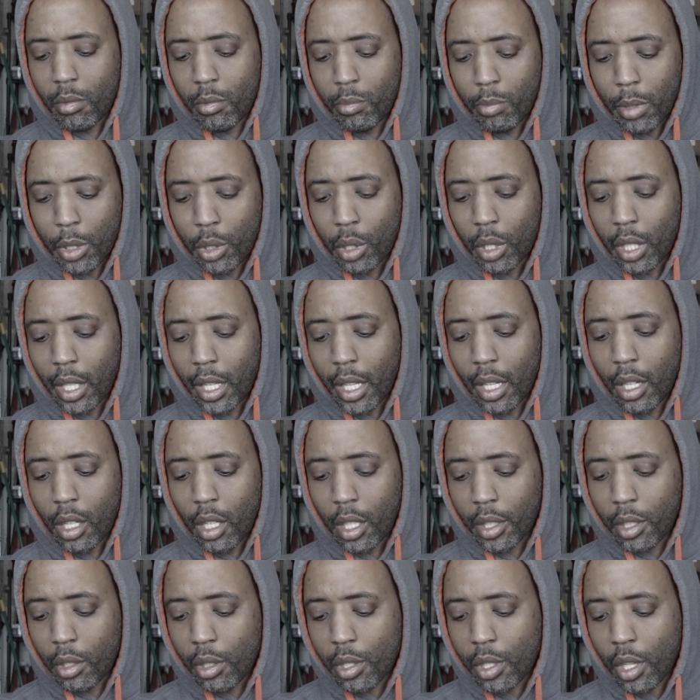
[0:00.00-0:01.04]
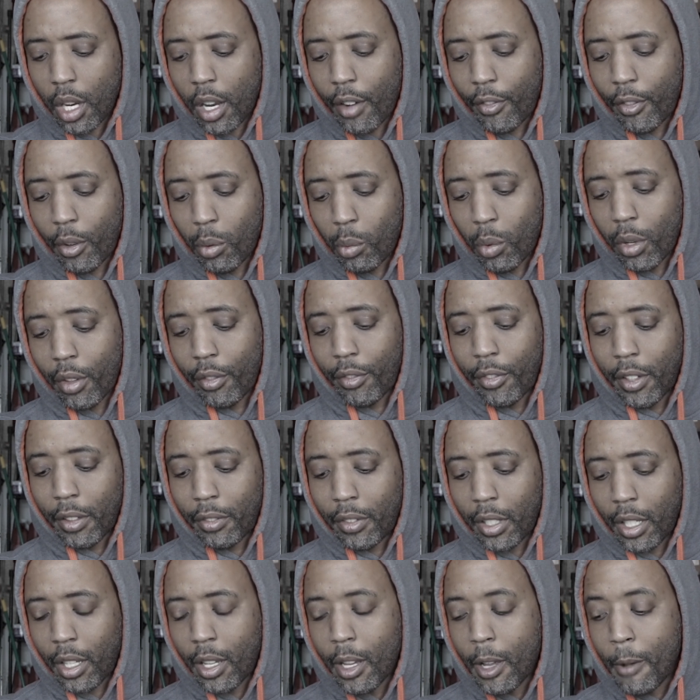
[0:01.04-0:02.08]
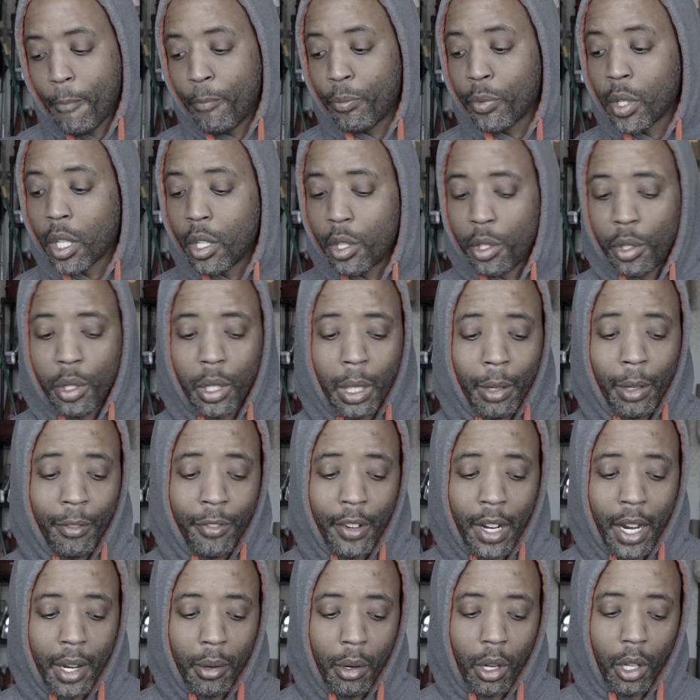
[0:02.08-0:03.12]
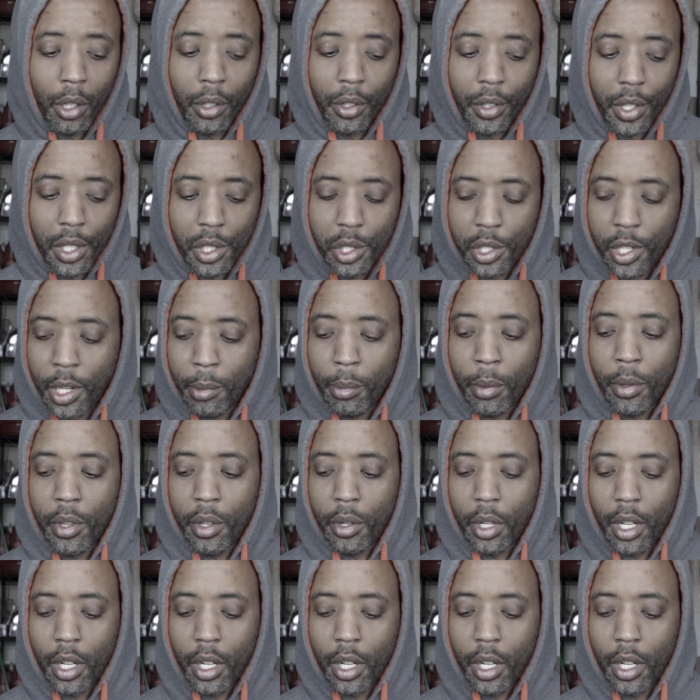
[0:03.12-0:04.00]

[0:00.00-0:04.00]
but you can get it at their site for $150. You can find all of these cheaper than